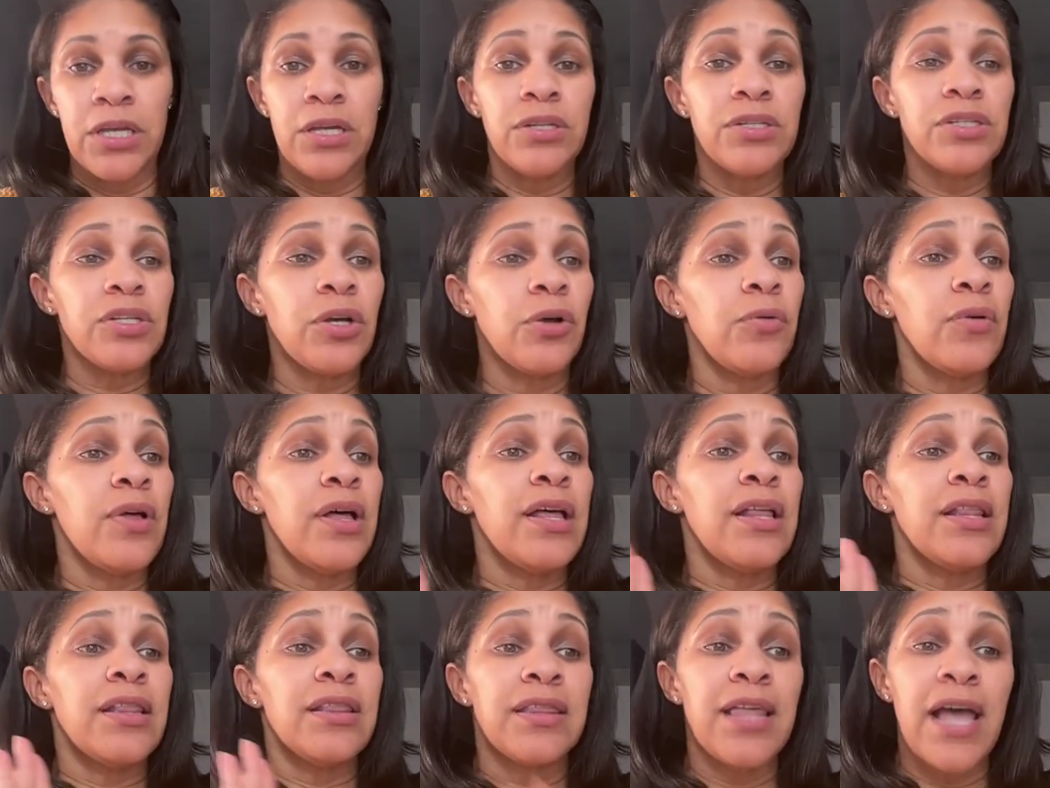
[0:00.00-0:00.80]
So
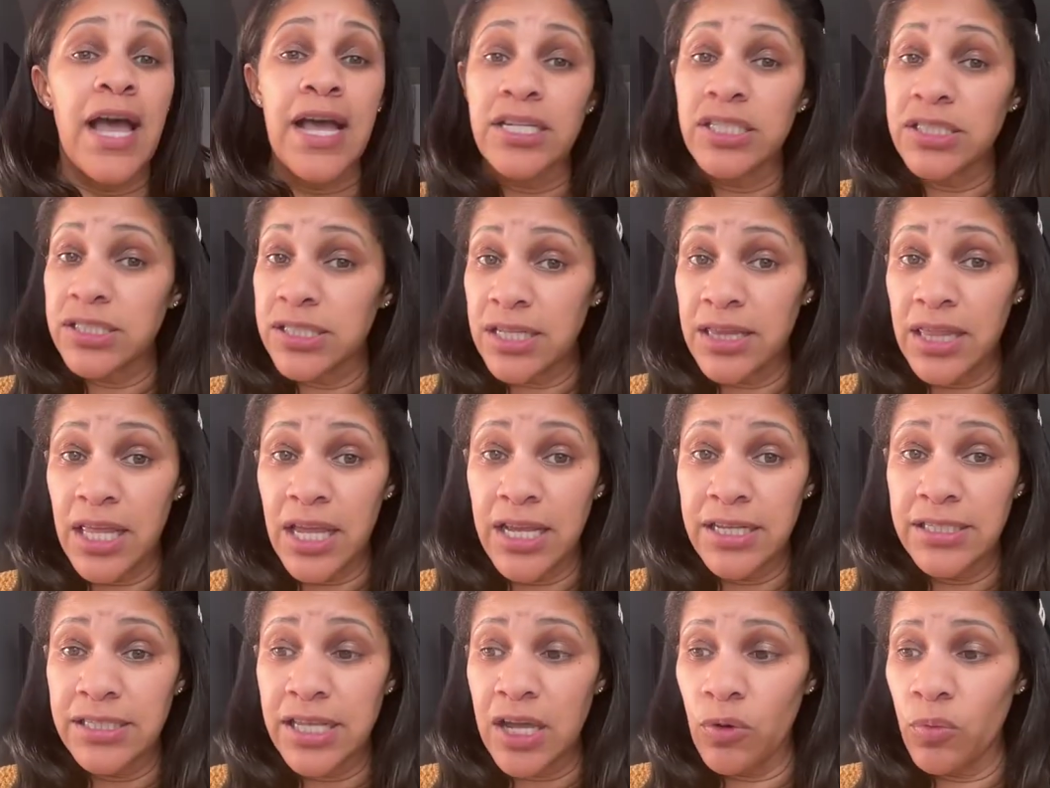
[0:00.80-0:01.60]
that's the
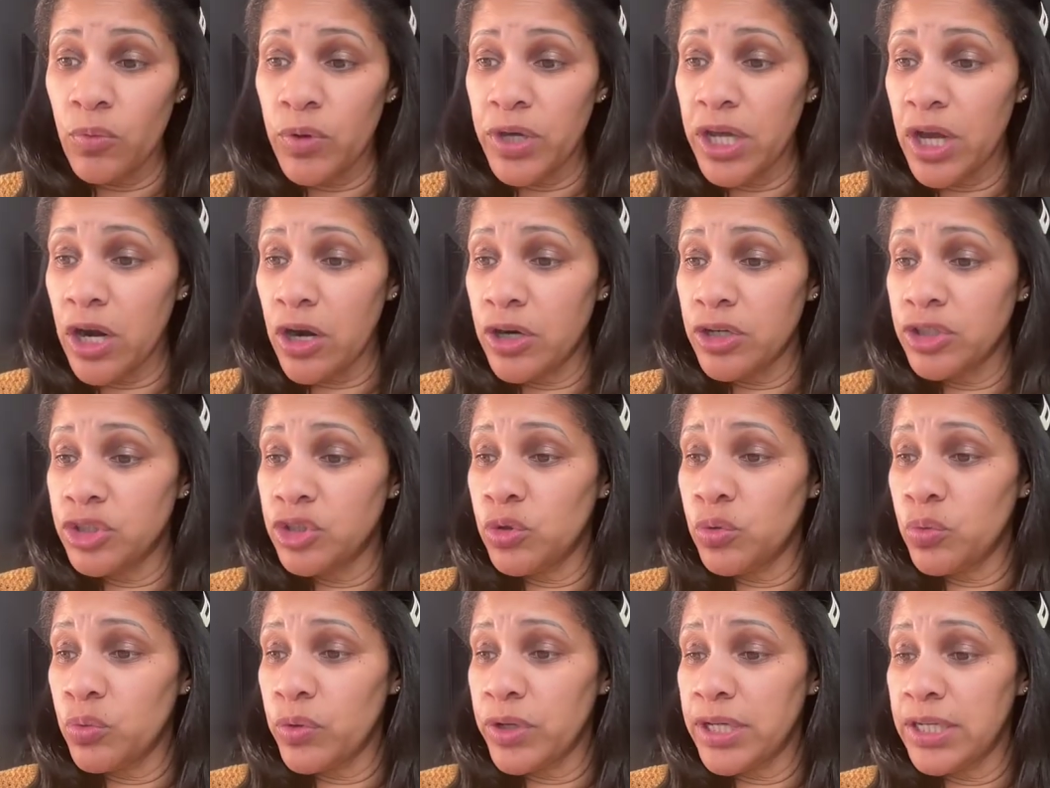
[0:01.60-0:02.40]
things that we are
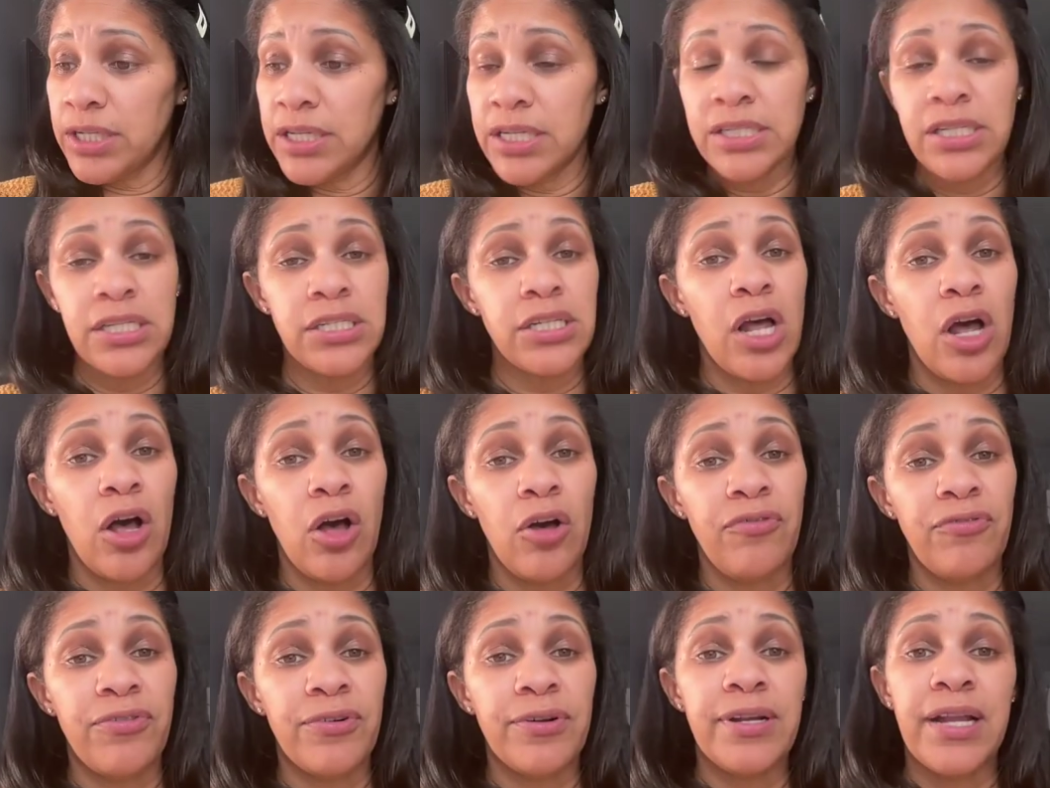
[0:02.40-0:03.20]
doing. This is
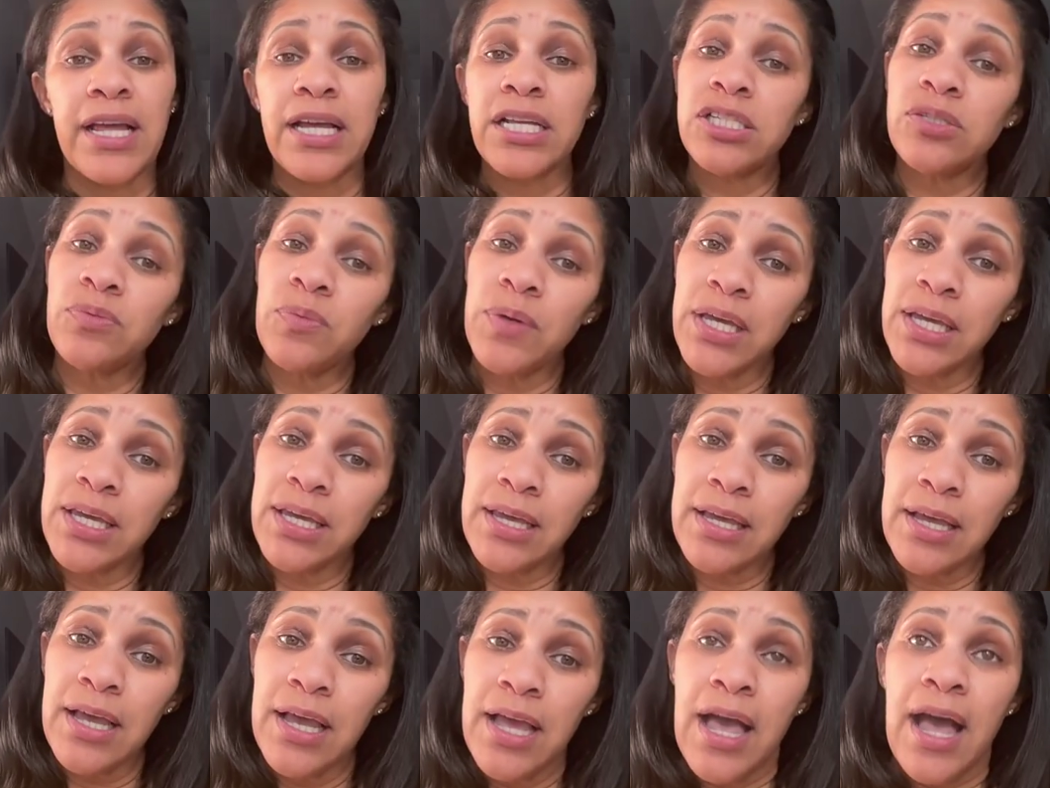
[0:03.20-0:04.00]
all for next
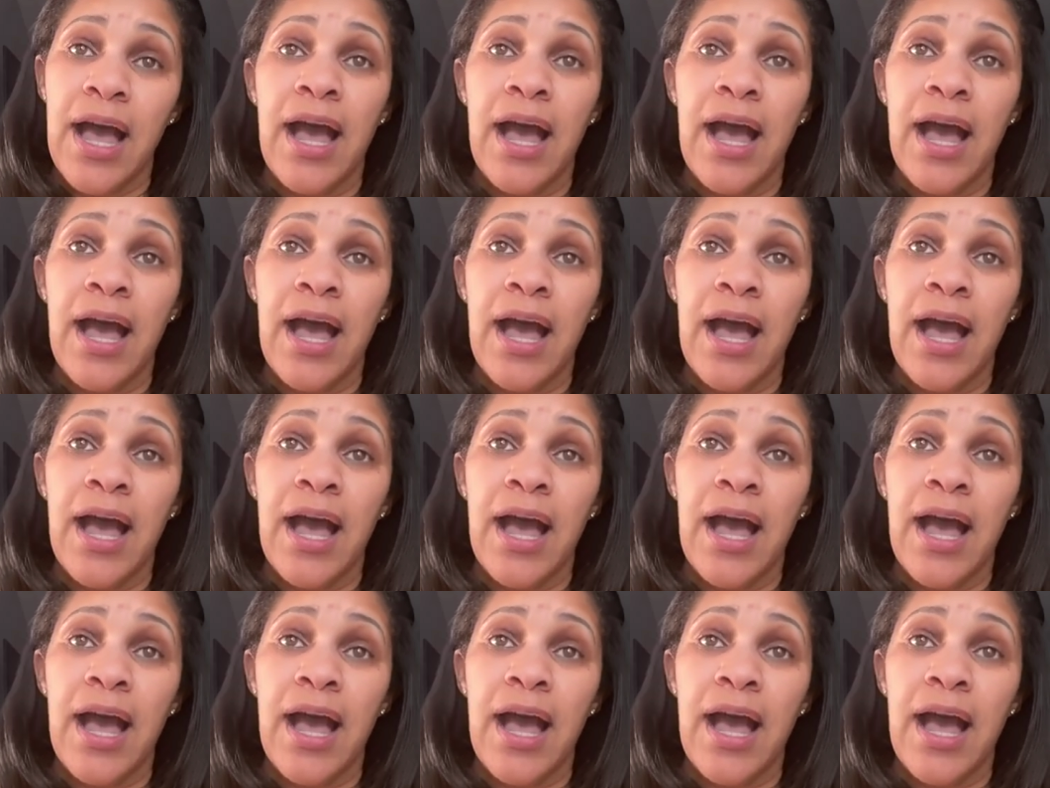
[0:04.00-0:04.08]
week.